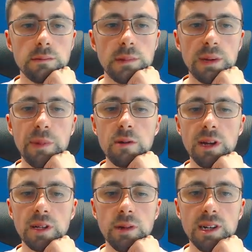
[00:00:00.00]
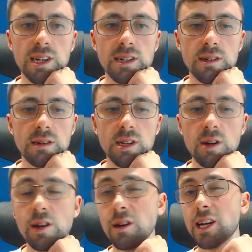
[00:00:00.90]
And by the way, that's why I, I
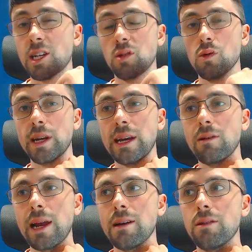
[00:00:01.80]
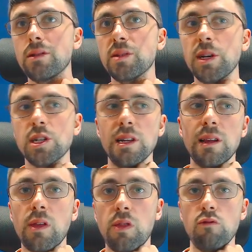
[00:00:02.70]
quite like talking out loud, especially
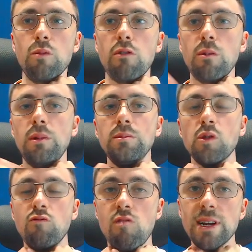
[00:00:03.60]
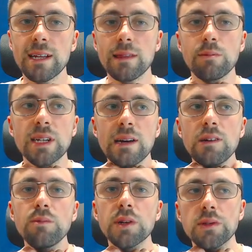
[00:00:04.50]
like through problems or writing them
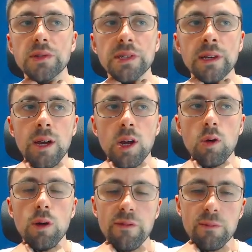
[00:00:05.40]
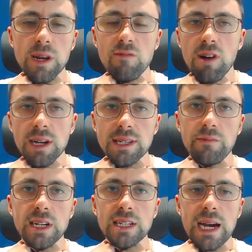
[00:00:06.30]
down, because quite often when you write
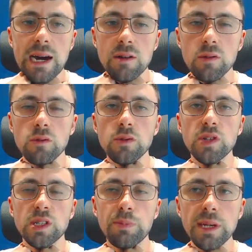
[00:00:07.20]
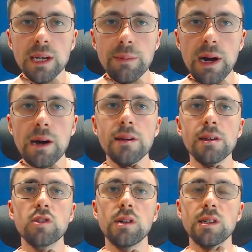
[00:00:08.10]
something down or you speak about it and
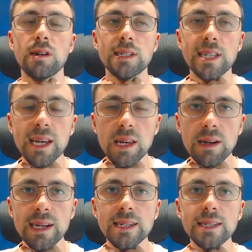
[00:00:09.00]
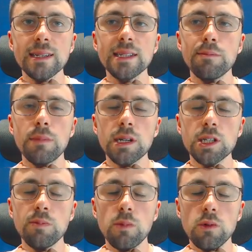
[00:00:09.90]
try to articulate it, it's
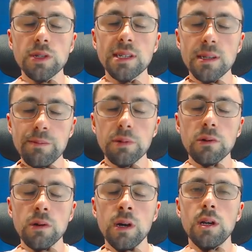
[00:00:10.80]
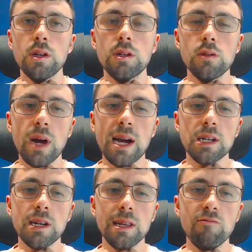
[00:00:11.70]
much more simple to
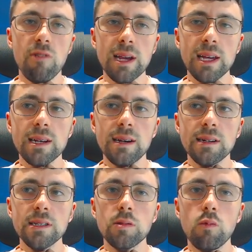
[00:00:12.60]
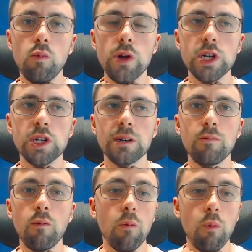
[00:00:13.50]
actually recognize which
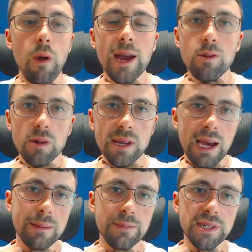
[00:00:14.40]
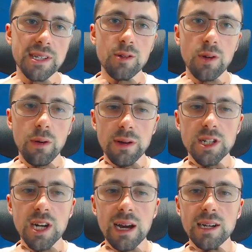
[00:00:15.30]
where your gaps in your knowledge
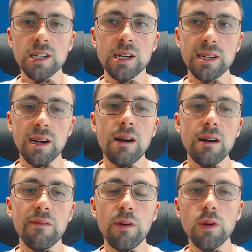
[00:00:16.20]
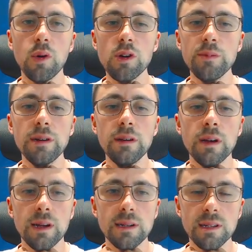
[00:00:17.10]
actually are. And von Neumann
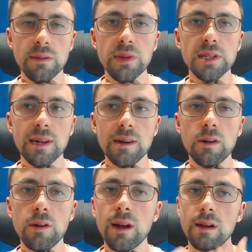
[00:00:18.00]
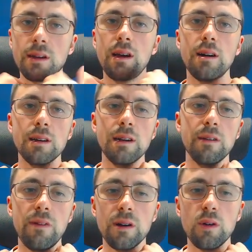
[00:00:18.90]
did this a lot. And I, I
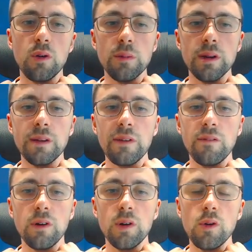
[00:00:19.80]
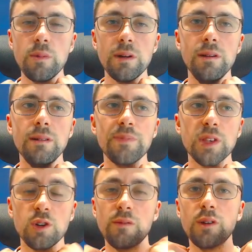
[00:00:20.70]
love von Neumann. I think von Neumann,
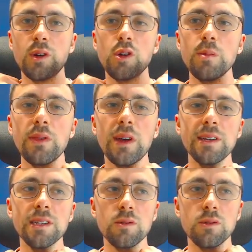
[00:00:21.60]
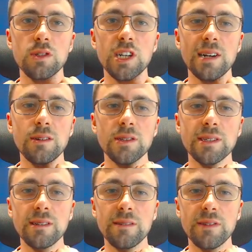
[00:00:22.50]
John von Neumann, that is, or Janos,
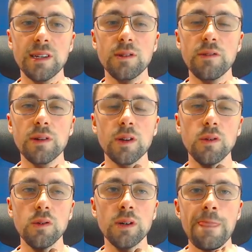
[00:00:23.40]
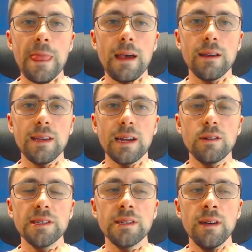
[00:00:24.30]
I think he's often called, uh,
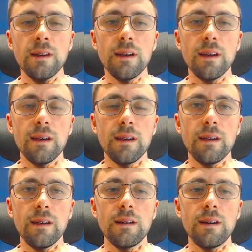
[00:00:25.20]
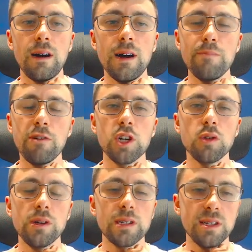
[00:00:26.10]
Janos. Uh, I'm pretty sure
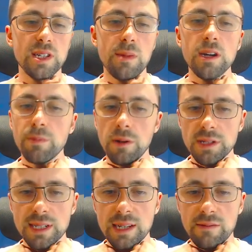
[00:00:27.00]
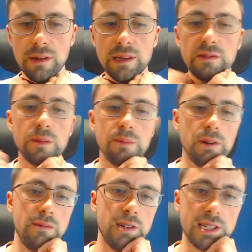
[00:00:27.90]
he's like the smartest person that's ever lived, but
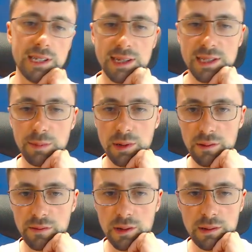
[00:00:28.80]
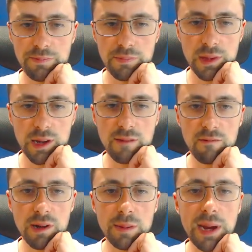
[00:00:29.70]
obviously that's a bit of a can't
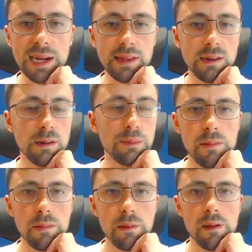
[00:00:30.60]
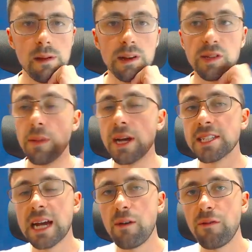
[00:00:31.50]
really back that up. Uh, it's amazing
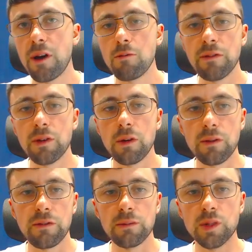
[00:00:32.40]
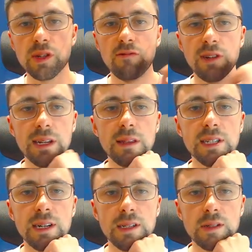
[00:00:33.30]
how far we've gone from just reading the
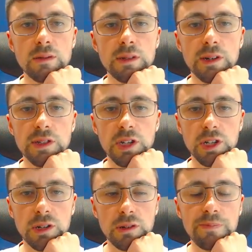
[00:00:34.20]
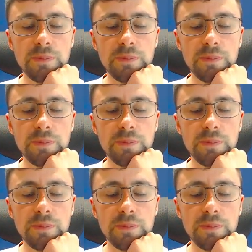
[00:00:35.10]
title. It goes to show.